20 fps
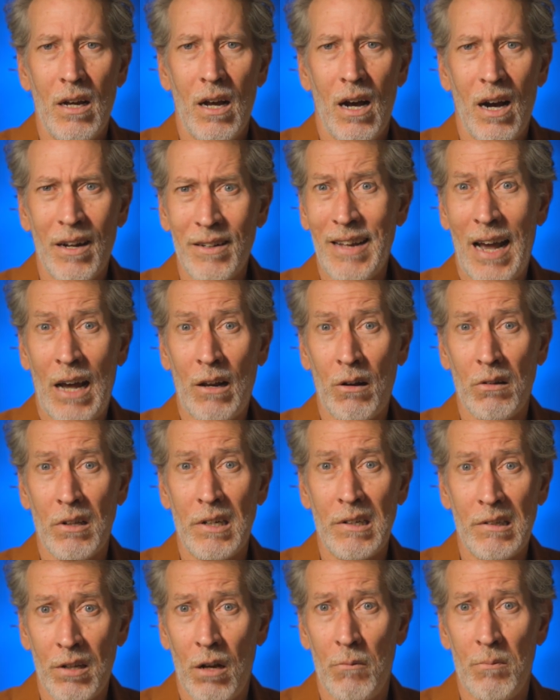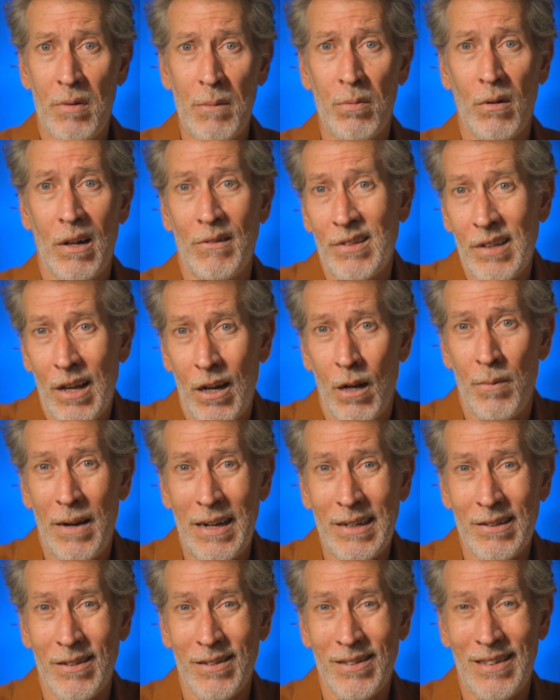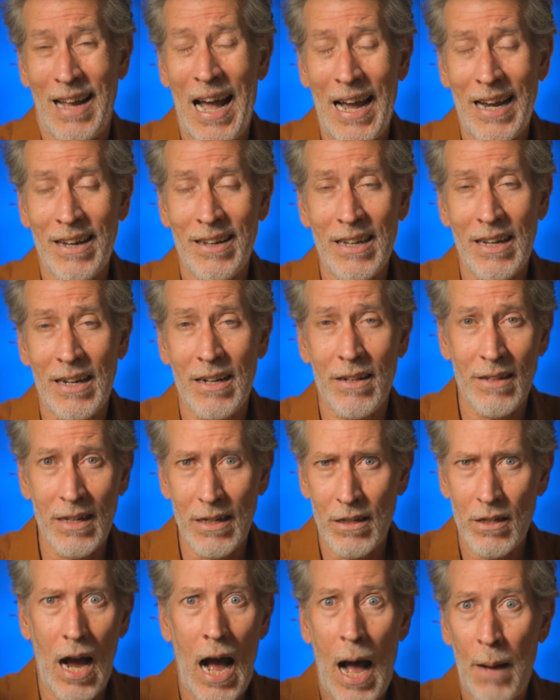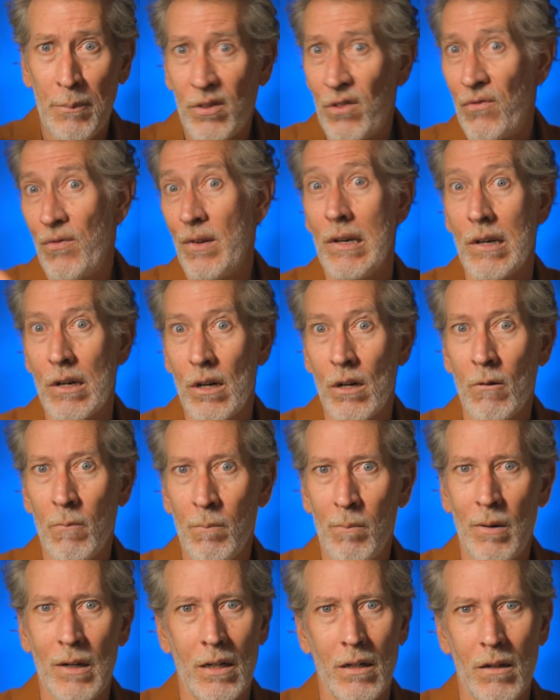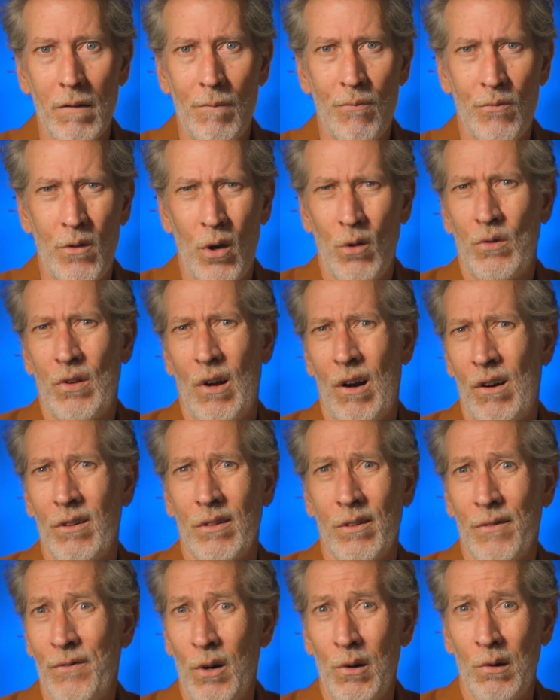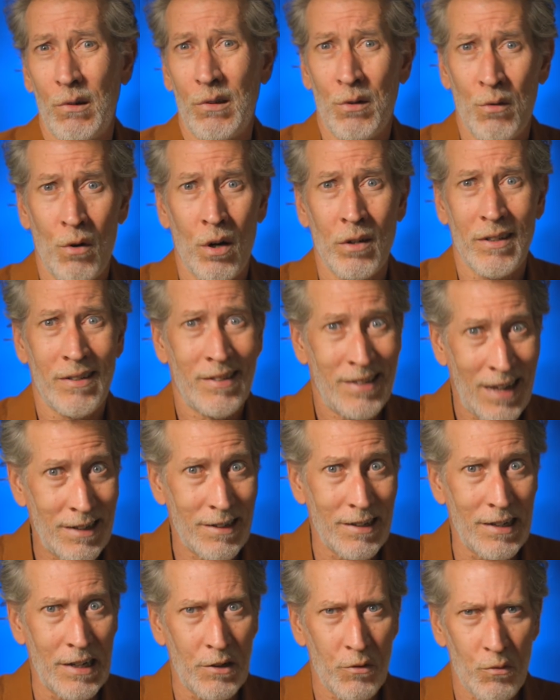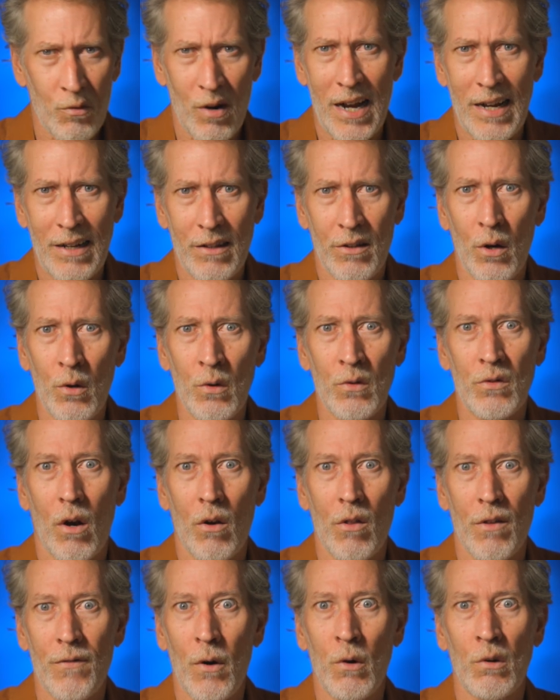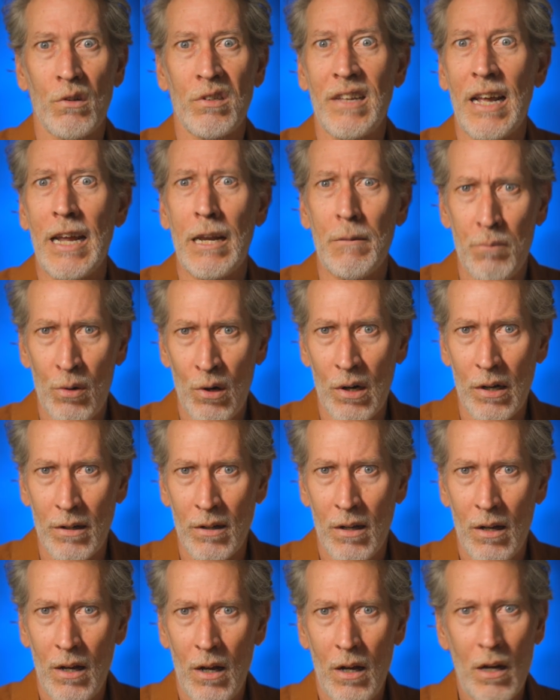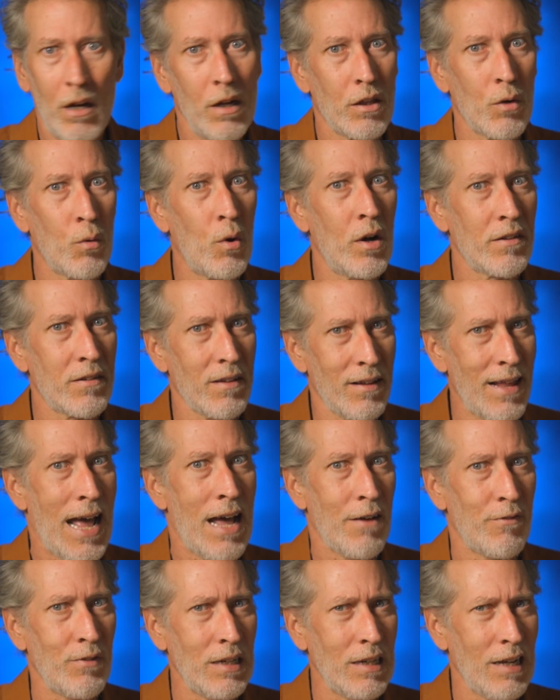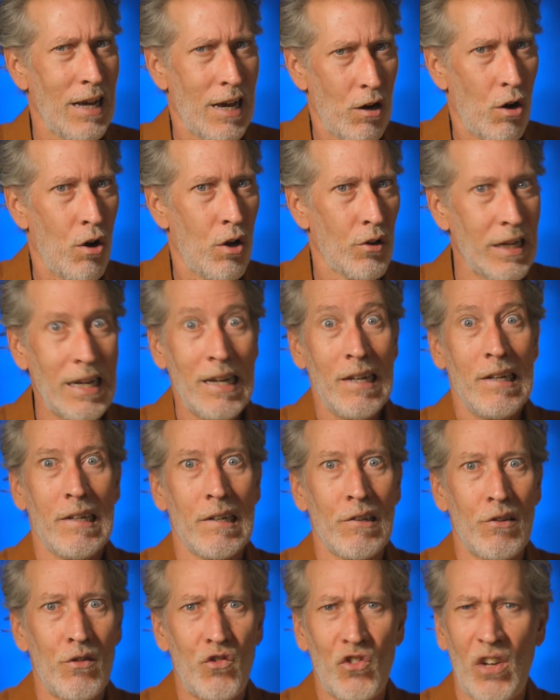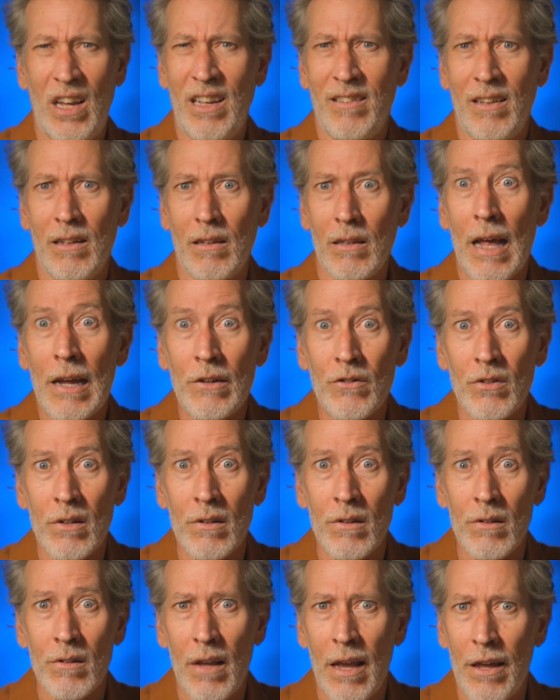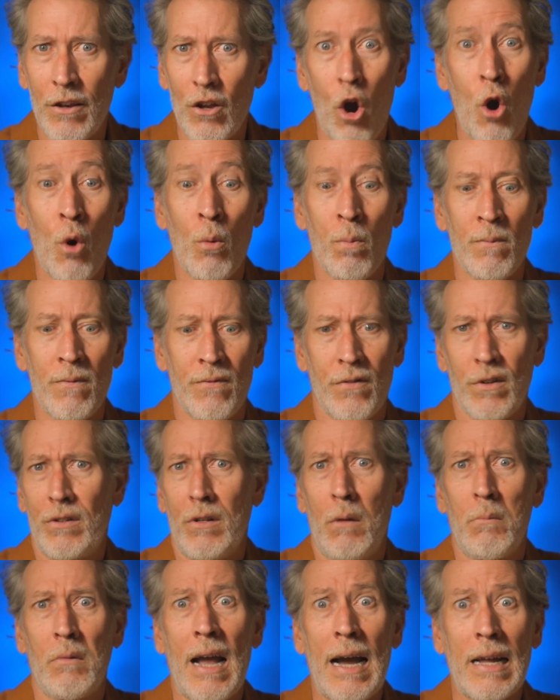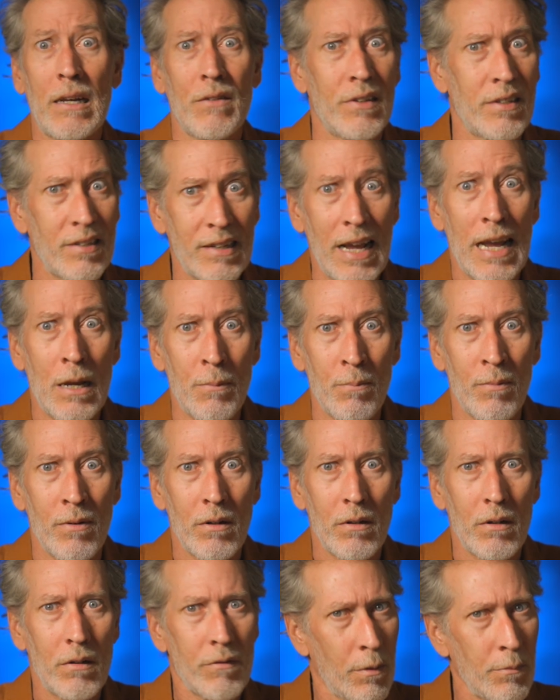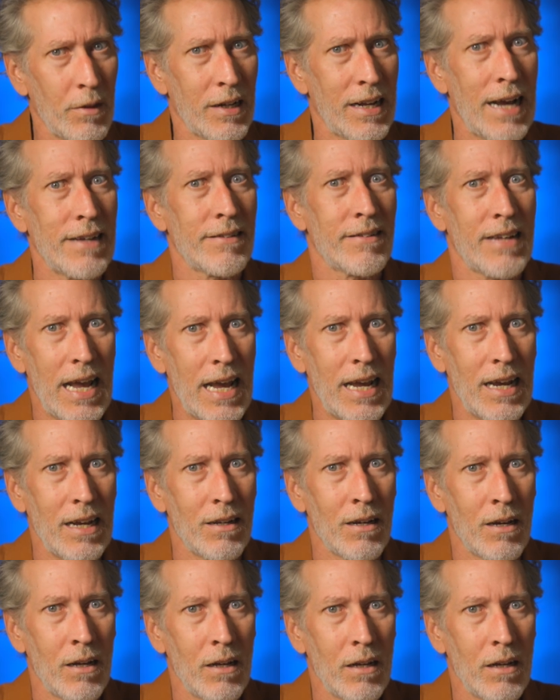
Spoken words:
undoubtedly, some people have set up a society in the top sphere, but those aren't the folks who are descending, right? Those are the folks staying put, the ones laughing at all the idiots chasing legends and hope for some kind of escape from the Cascade.